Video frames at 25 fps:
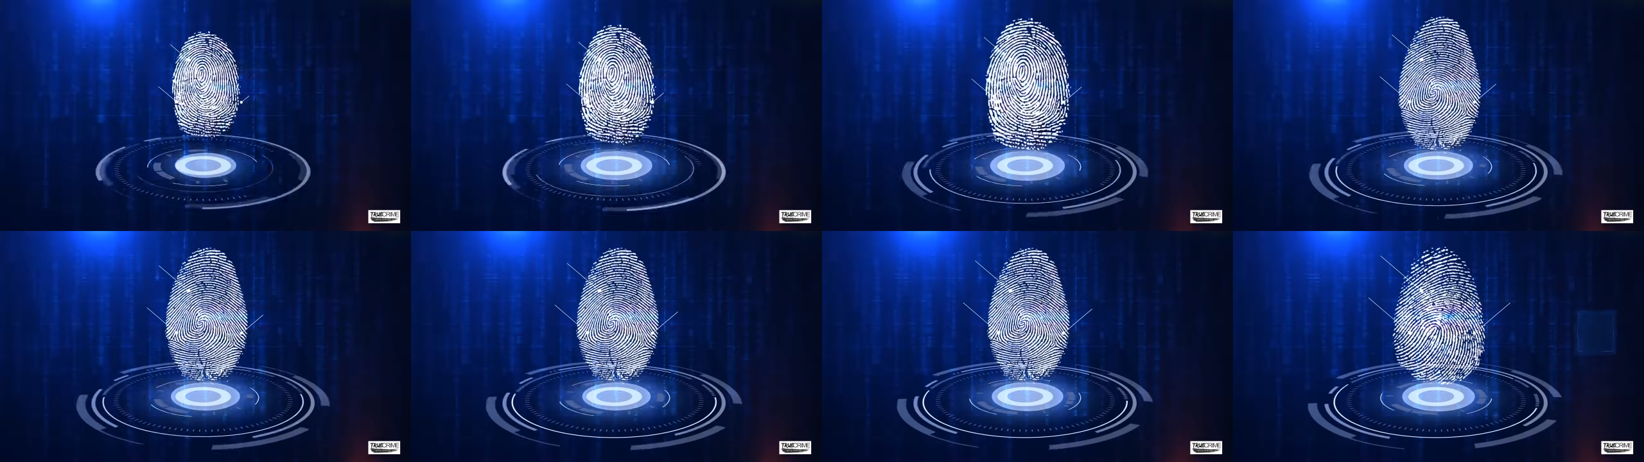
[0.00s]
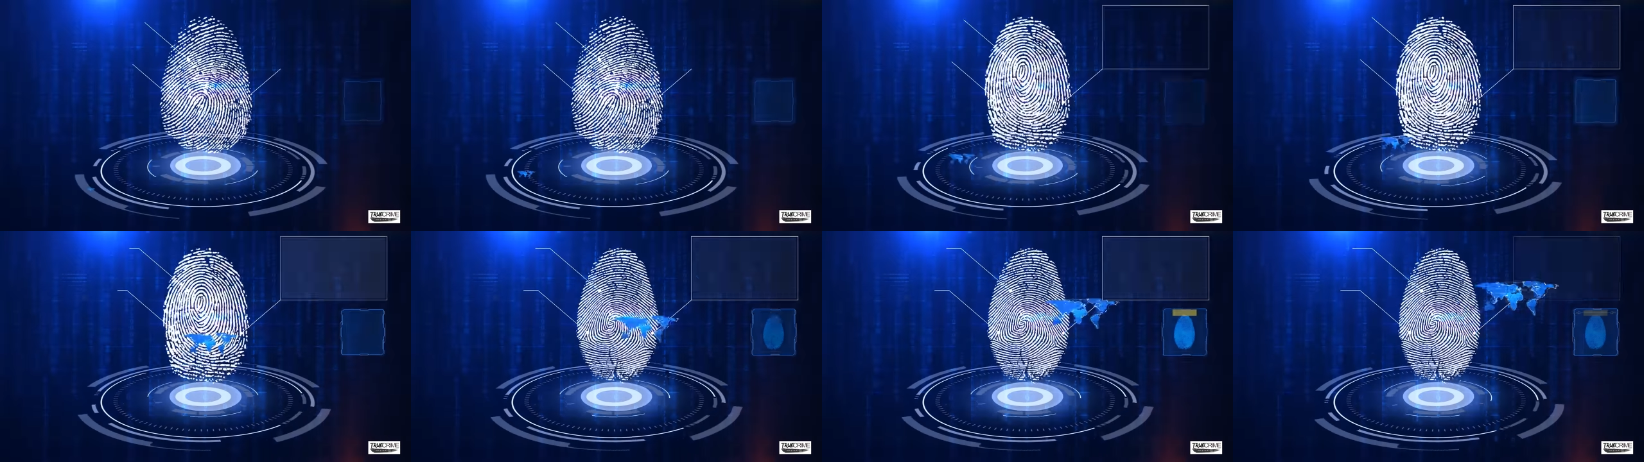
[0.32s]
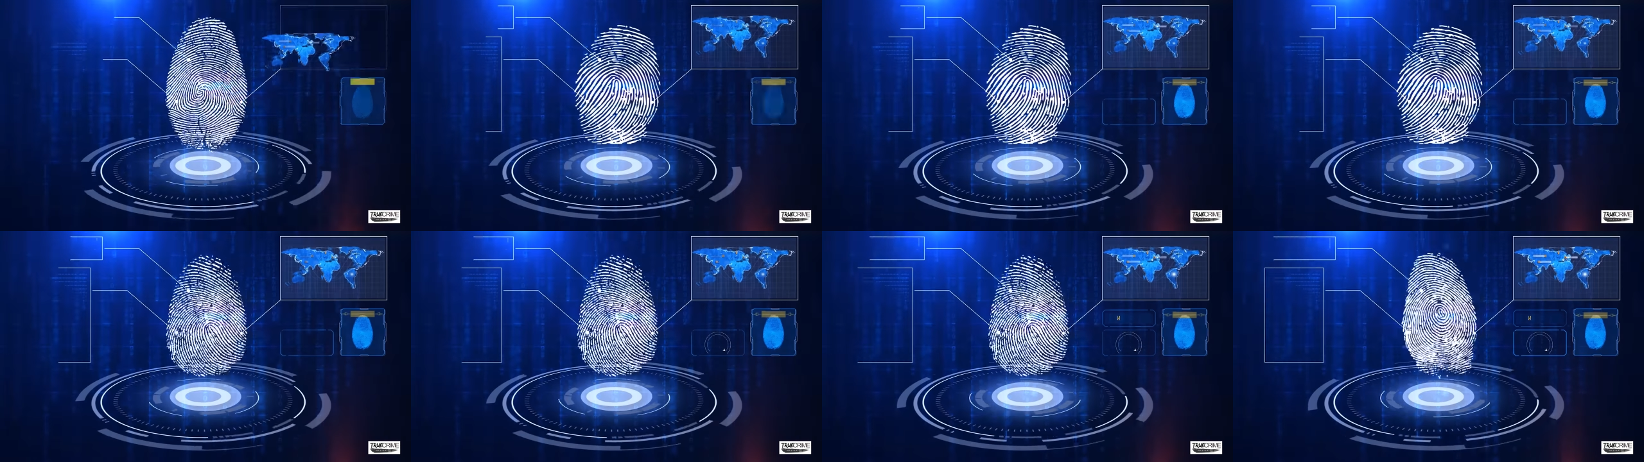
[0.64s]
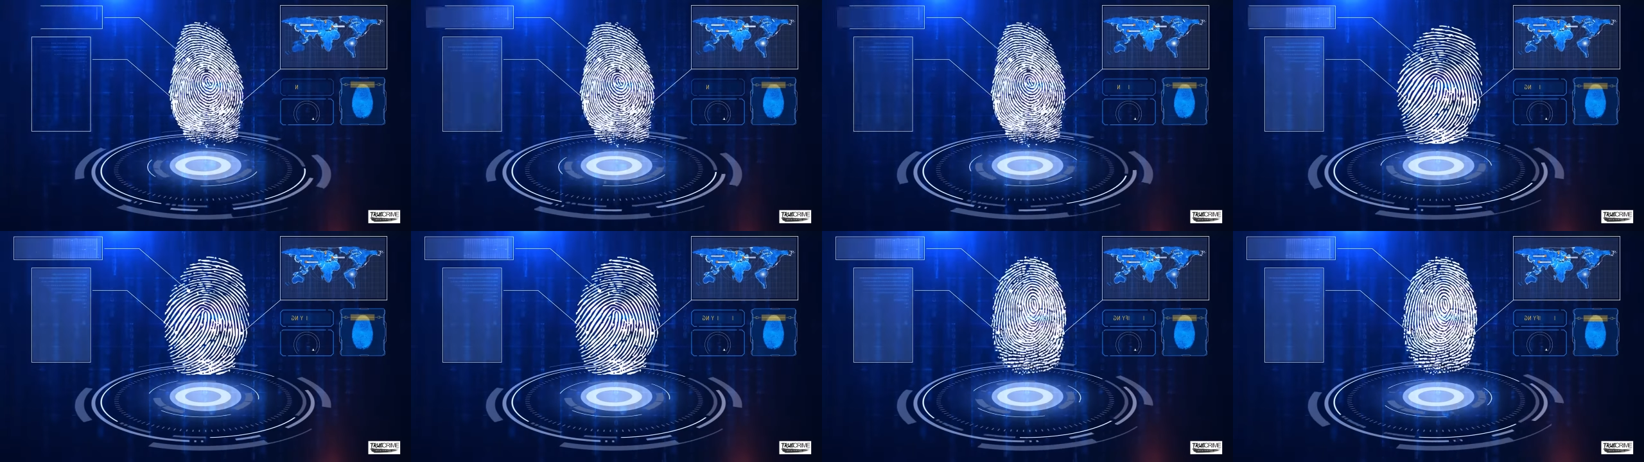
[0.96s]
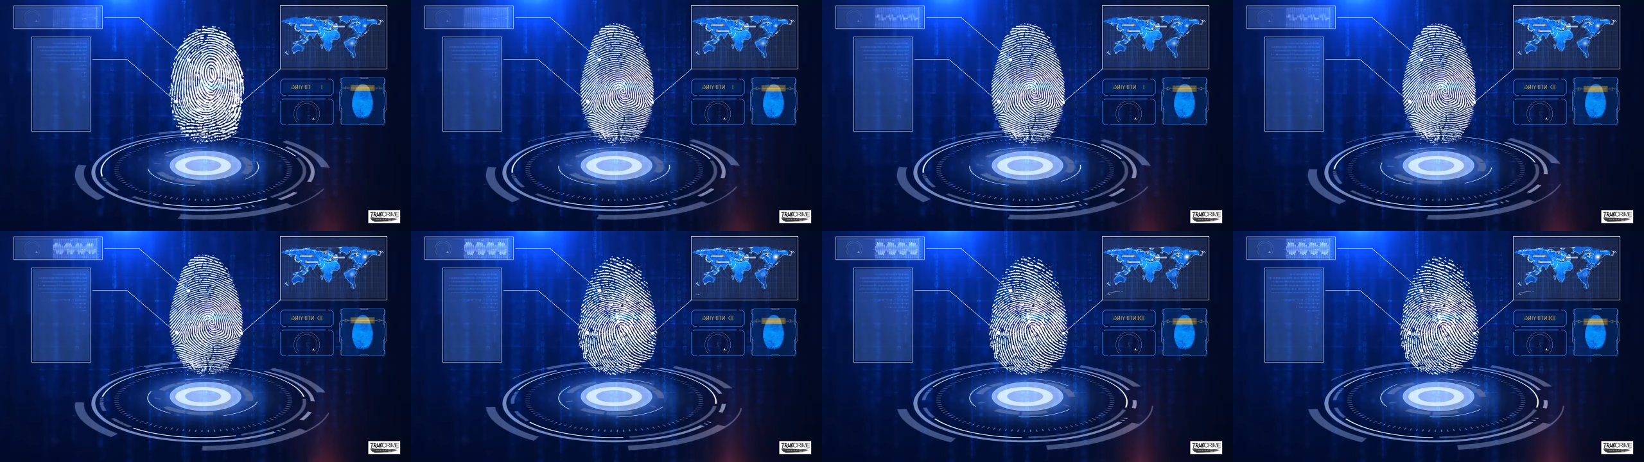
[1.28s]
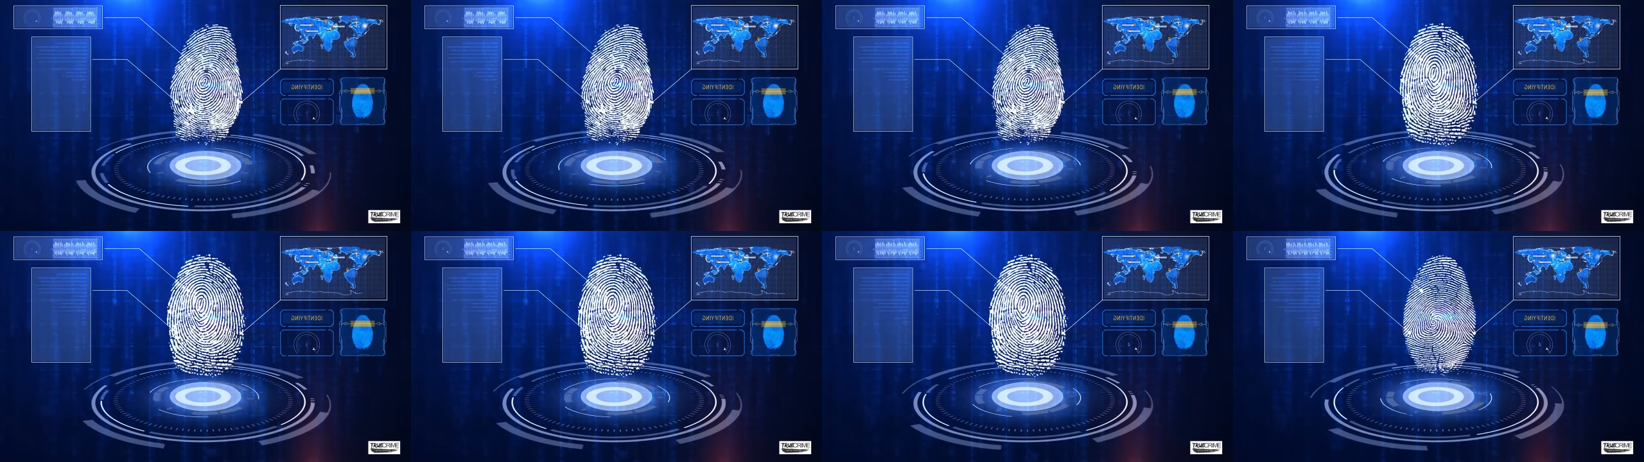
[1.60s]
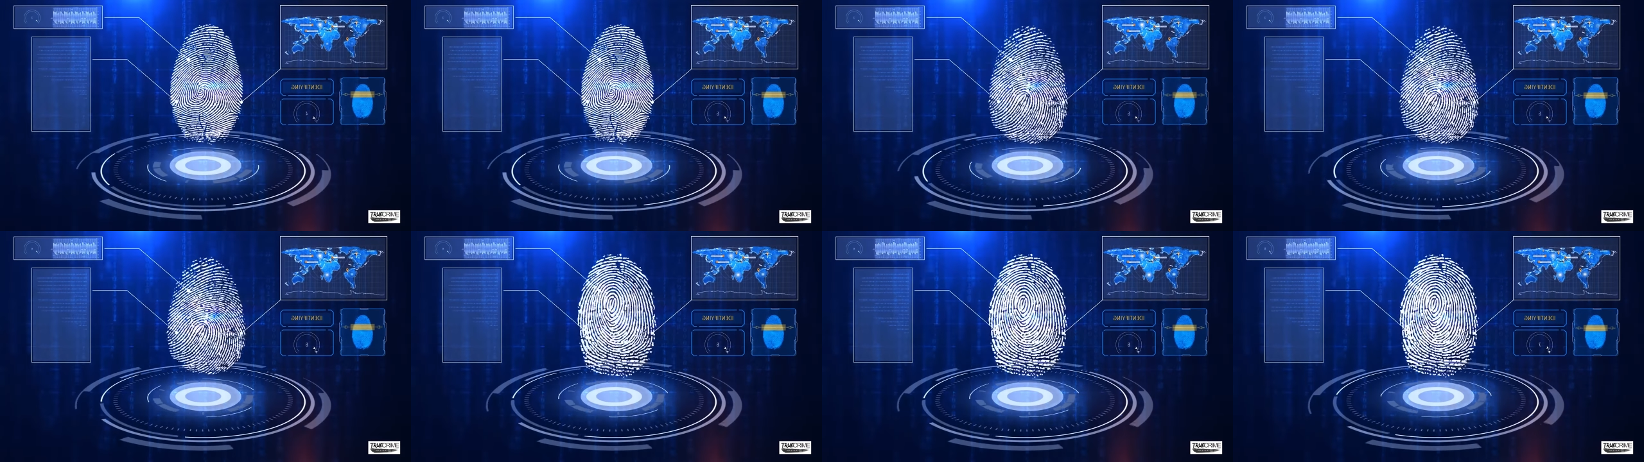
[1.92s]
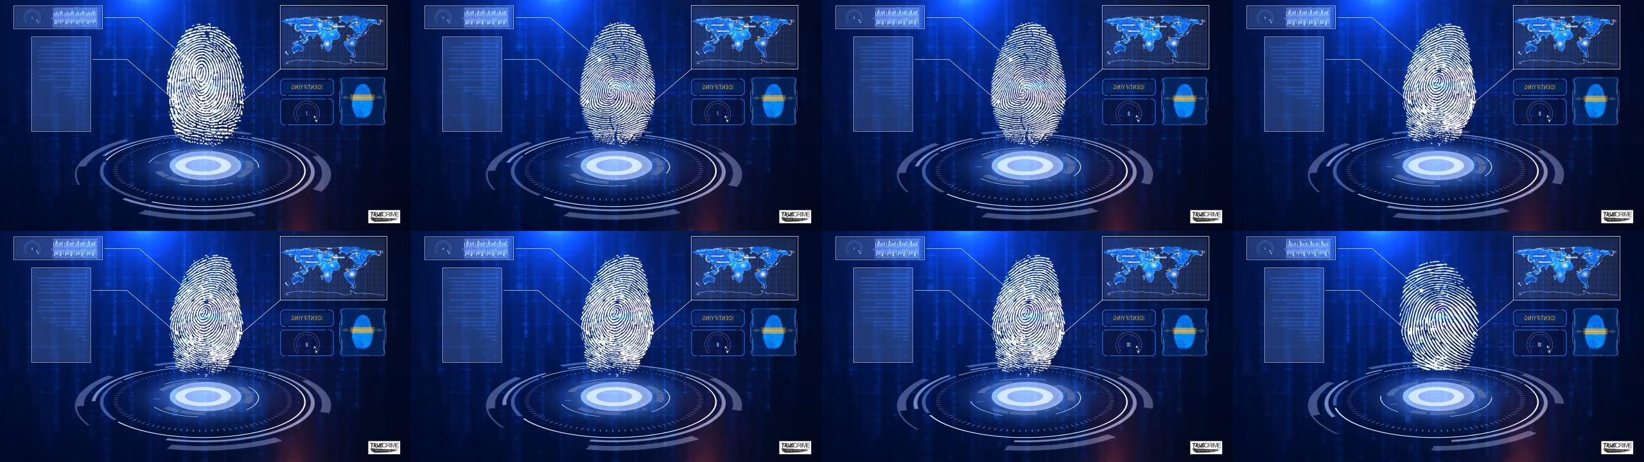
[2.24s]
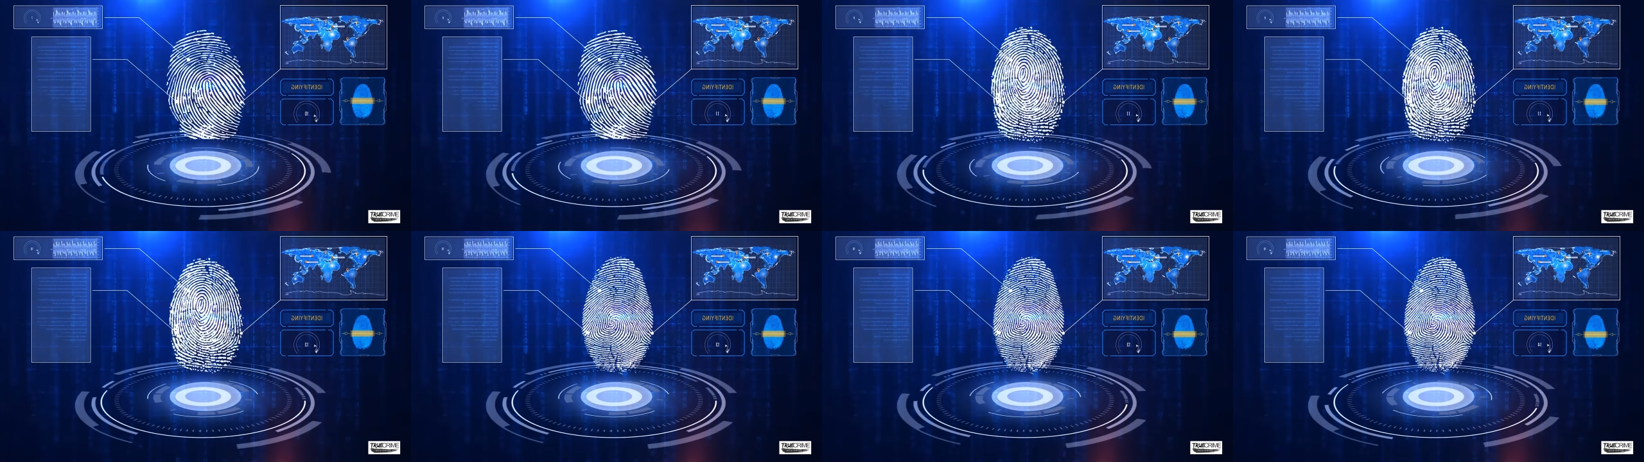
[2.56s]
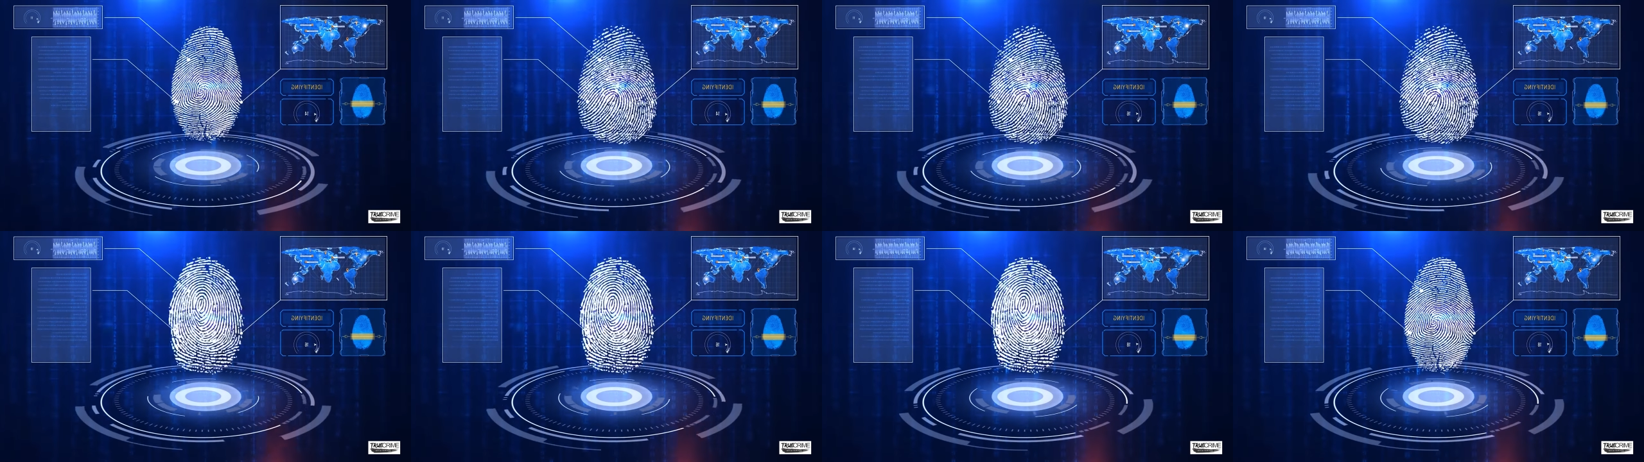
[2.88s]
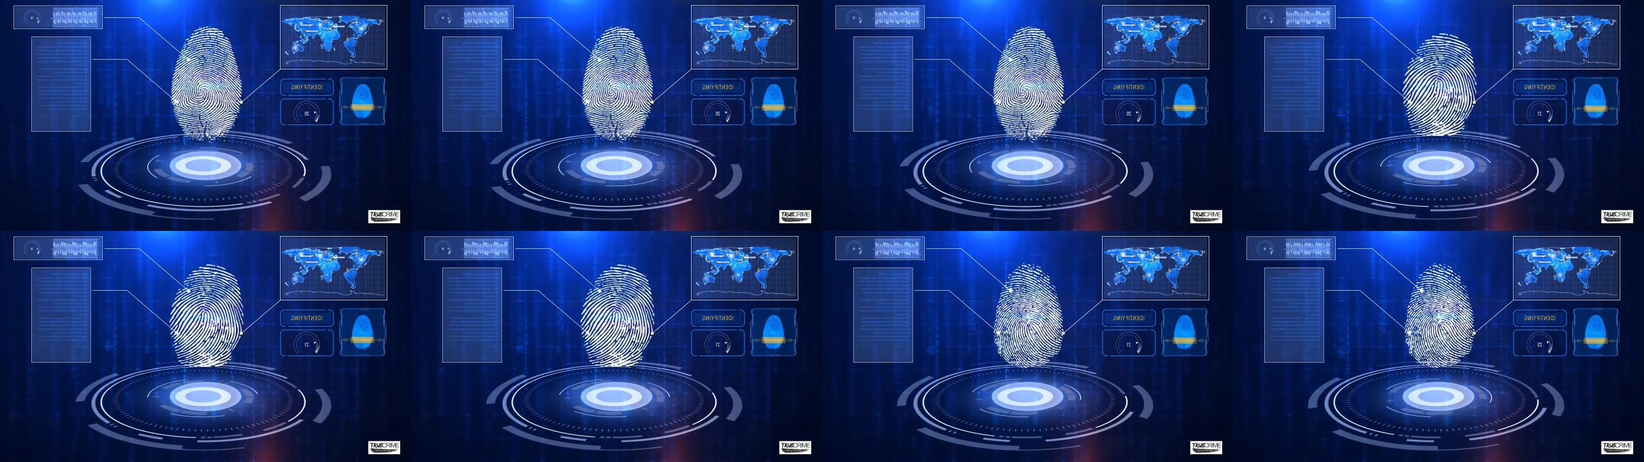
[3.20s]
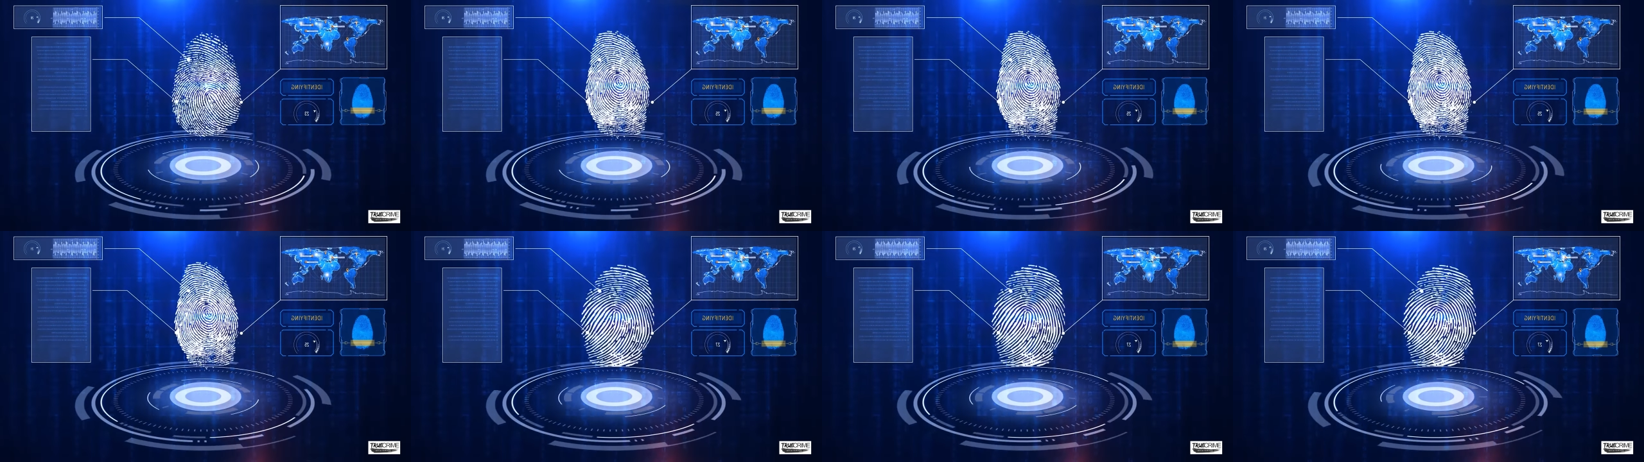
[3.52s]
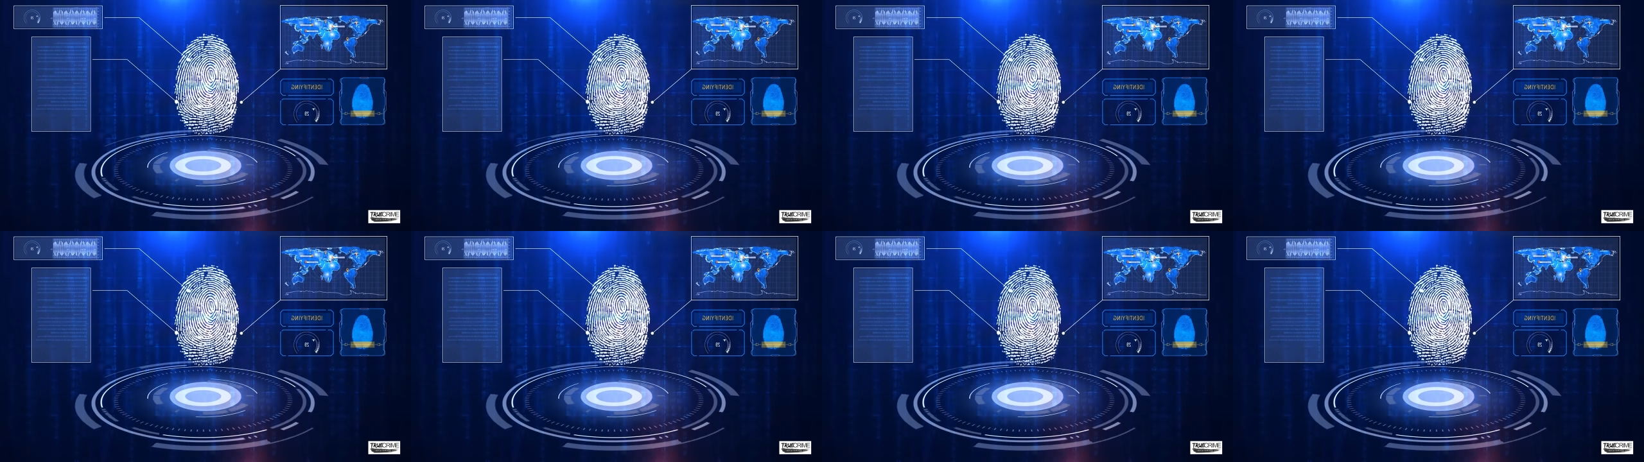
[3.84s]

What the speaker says: [unreadable: no face in view]